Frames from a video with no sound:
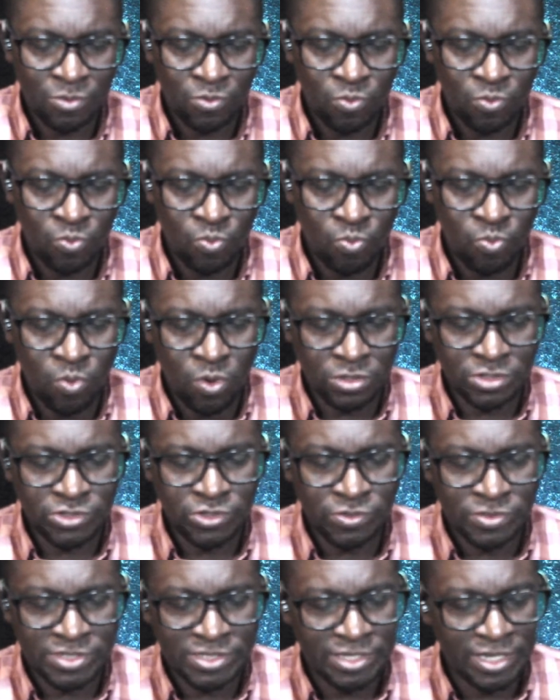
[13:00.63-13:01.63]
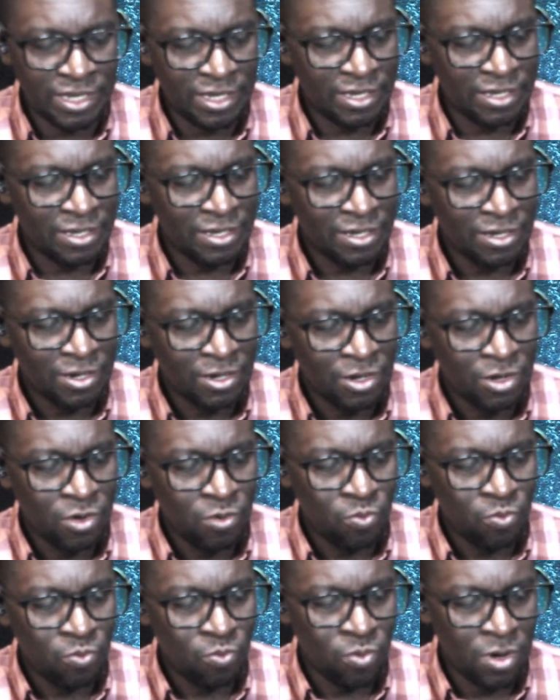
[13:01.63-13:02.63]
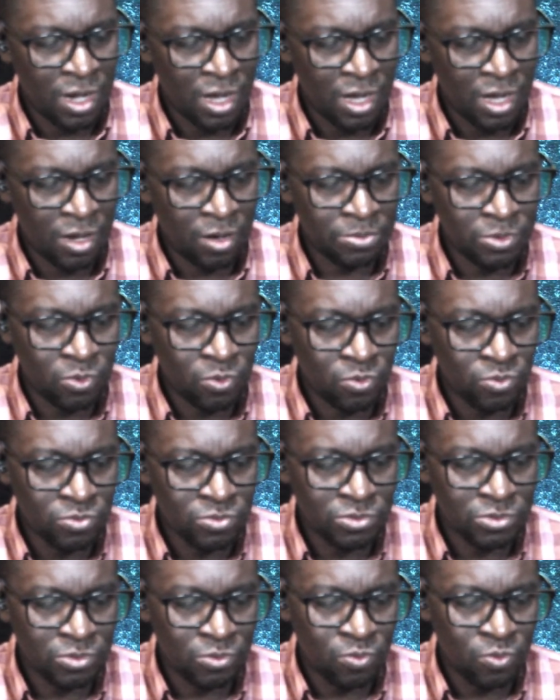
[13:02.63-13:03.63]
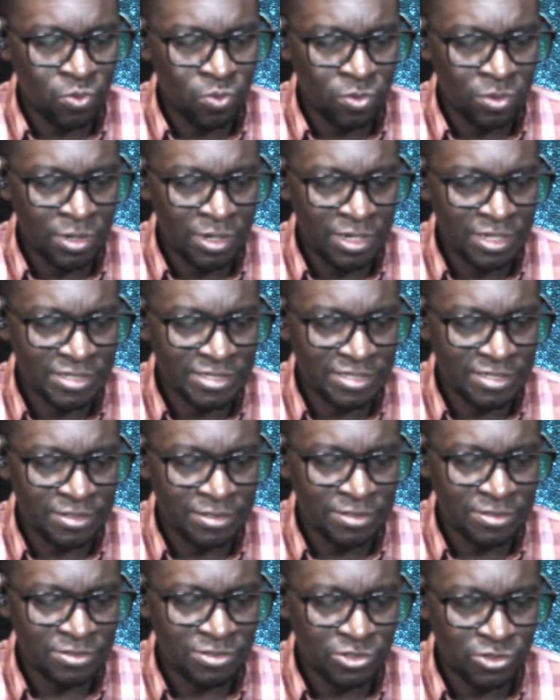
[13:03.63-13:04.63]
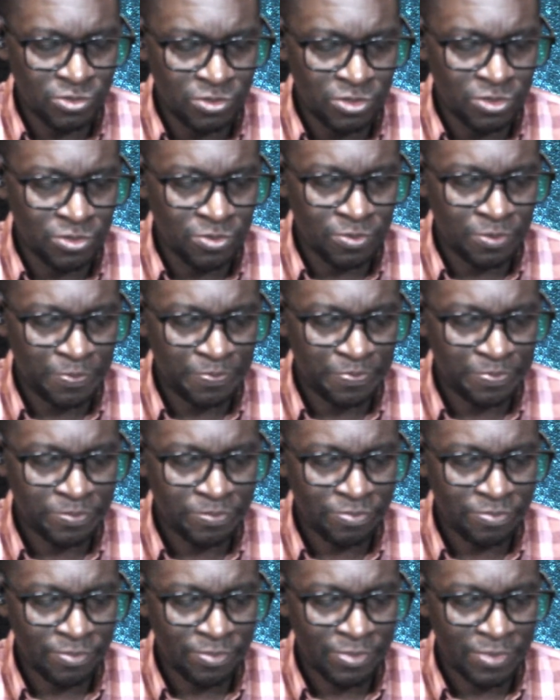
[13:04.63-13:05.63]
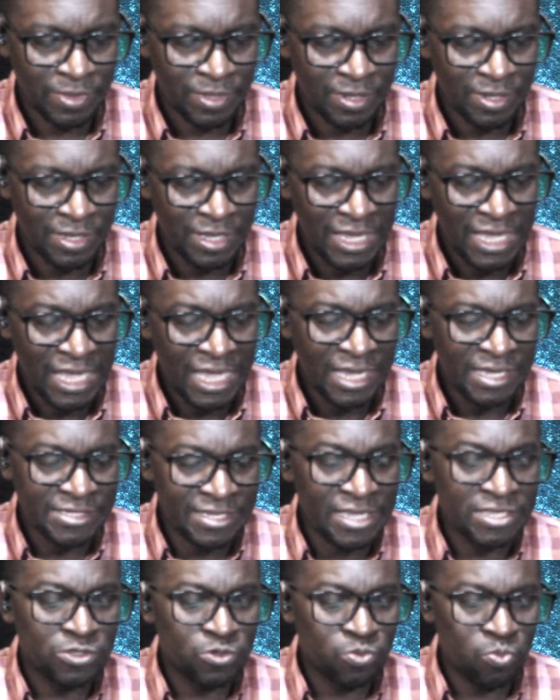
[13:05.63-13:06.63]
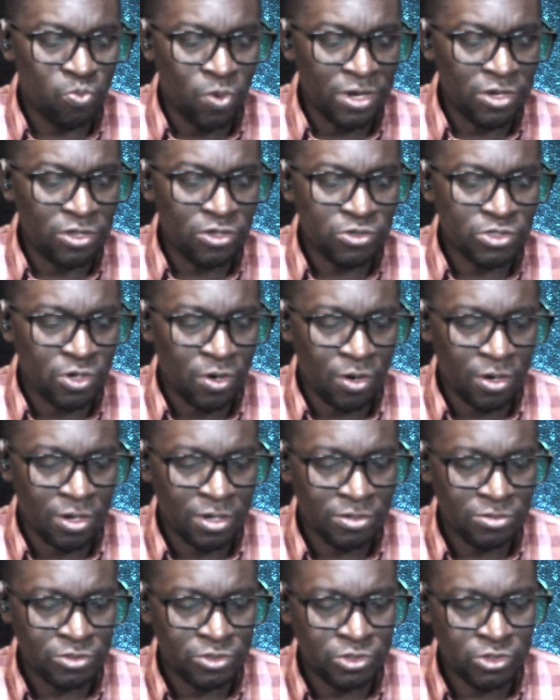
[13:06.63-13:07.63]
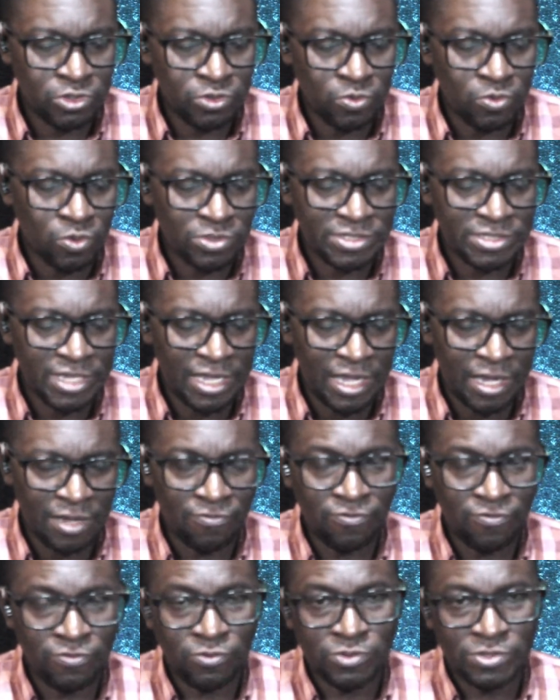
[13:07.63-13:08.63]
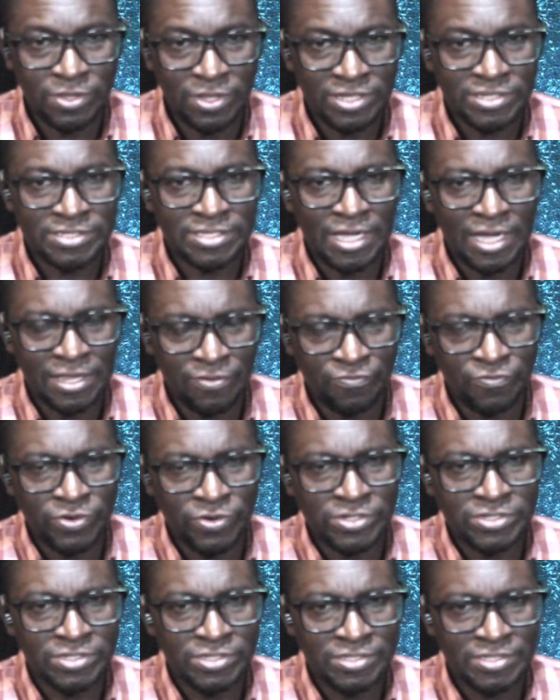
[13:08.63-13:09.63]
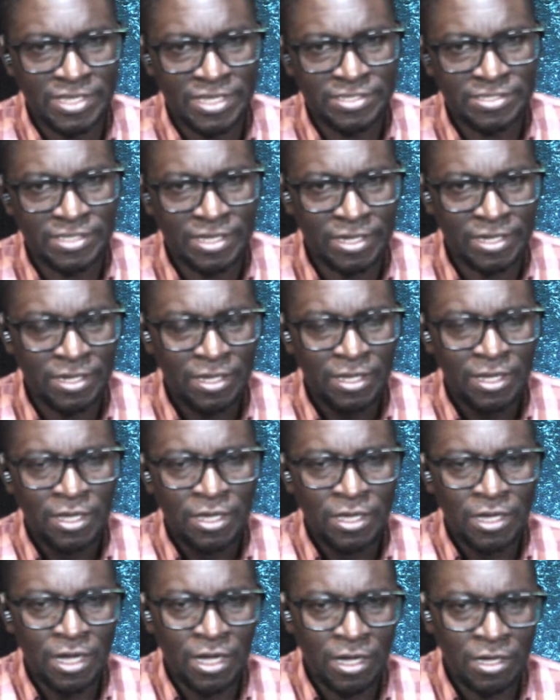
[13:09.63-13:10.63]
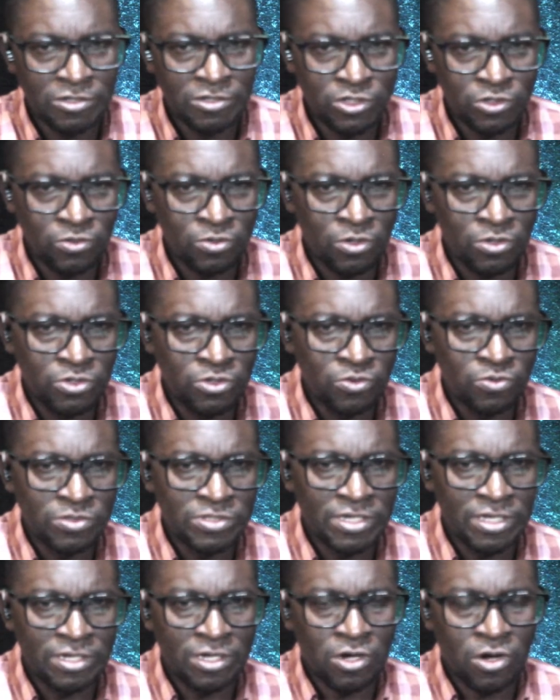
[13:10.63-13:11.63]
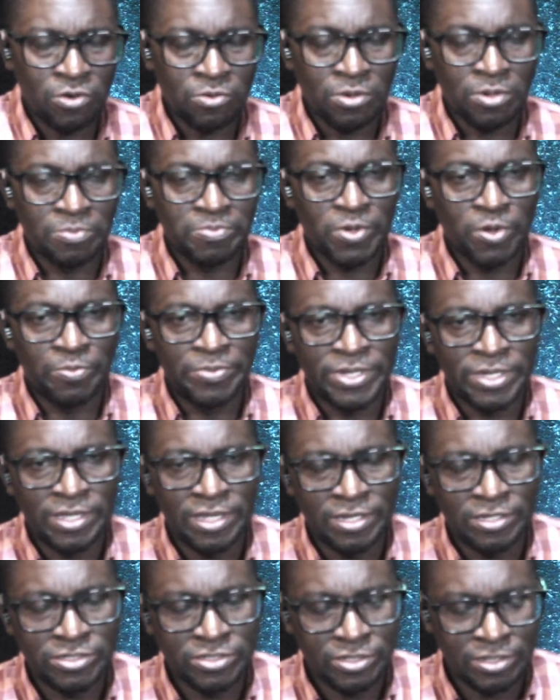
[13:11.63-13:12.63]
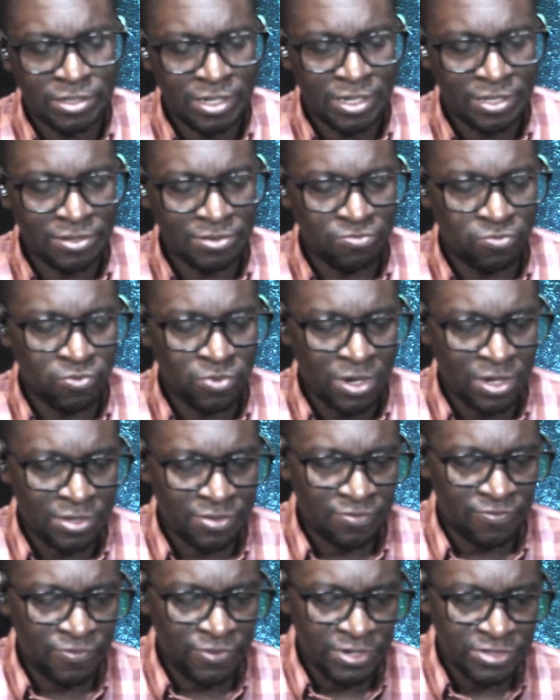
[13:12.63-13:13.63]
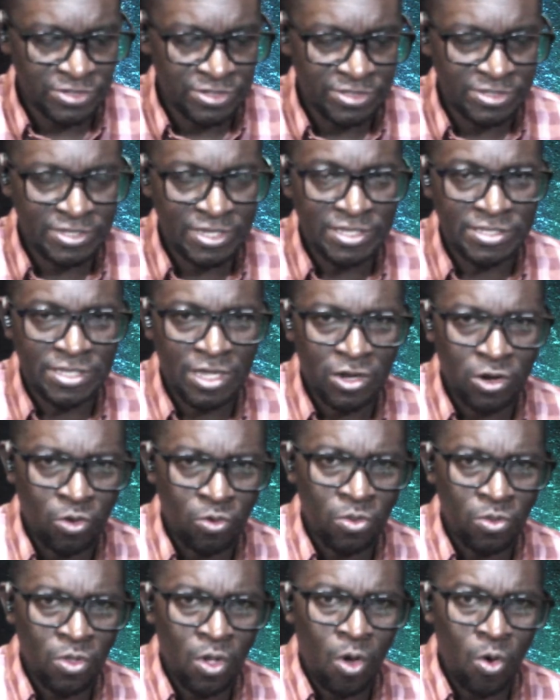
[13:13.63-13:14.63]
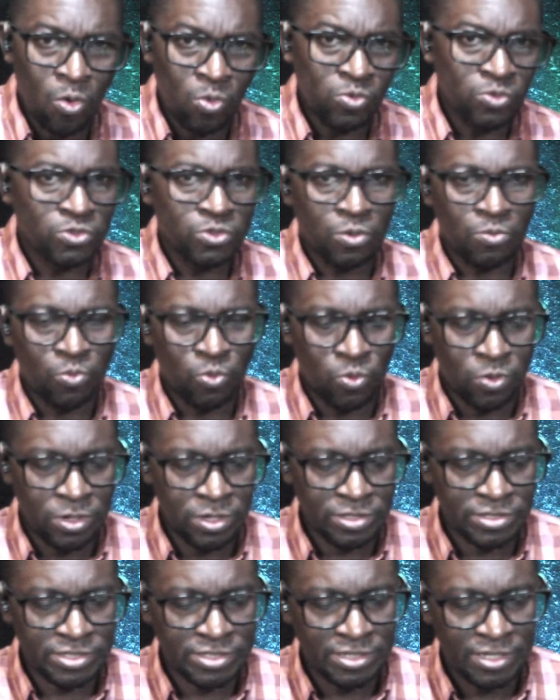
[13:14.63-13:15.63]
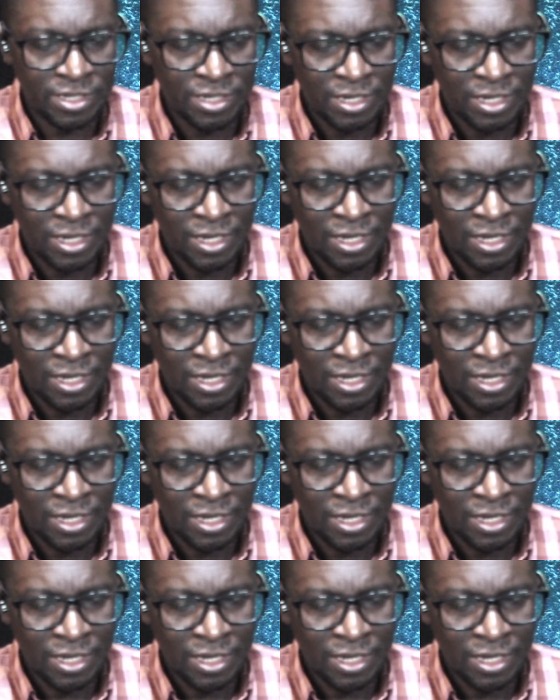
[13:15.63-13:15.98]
what you say will help those who listen to you. It says, when you talk, do not say harmful things. Other version says that do not use any corrupt communication. Other version says that or wholesome words.